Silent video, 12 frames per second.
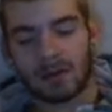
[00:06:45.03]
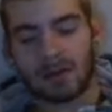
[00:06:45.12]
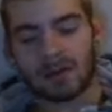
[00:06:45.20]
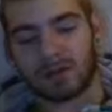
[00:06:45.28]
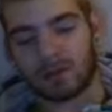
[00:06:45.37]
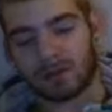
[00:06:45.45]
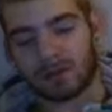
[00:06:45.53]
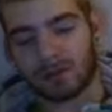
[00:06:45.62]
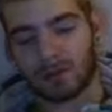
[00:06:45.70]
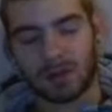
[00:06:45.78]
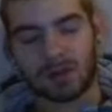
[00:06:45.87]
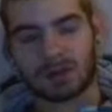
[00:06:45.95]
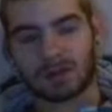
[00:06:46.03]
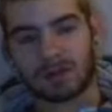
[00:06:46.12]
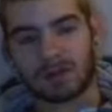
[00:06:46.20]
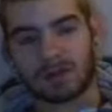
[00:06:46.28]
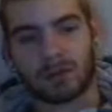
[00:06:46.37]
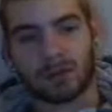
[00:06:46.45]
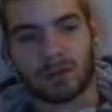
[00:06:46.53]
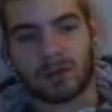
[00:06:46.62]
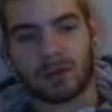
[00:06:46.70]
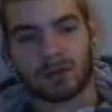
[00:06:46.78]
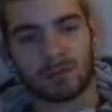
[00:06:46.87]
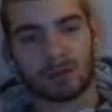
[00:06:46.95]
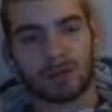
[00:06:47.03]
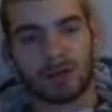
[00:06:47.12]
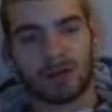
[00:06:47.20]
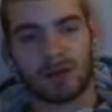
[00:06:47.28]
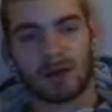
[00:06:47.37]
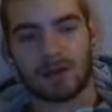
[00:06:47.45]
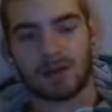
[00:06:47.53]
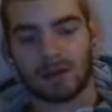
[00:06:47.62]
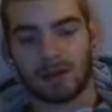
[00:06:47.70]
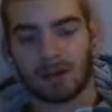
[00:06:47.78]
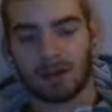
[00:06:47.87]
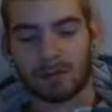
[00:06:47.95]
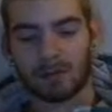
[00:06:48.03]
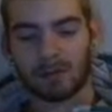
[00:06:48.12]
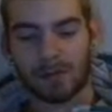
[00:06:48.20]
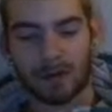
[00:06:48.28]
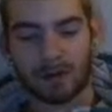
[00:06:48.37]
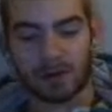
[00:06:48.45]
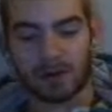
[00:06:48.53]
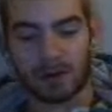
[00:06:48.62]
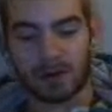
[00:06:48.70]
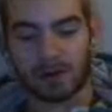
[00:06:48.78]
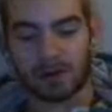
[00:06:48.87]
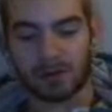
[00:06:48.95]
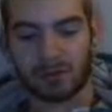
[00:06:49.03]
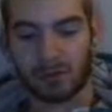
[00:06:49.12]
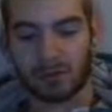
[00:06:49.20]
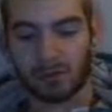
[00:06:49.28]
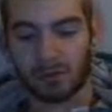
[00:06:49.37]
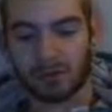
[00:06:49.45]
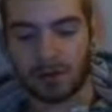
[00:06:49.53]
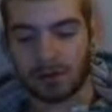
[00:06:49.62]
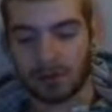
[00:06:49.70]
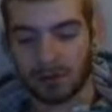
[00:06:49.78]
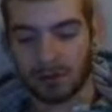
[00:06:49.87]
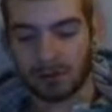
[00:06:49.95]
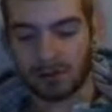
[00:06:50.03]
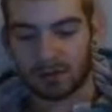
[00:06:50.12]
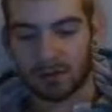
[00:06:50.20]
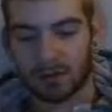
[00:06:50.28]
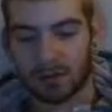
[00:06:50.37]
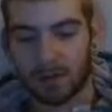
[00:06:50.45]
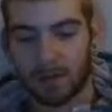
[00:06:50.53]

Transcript: I don't know. The weakness is what you get is what you get. You can't really fight it that much. There's nothing against it.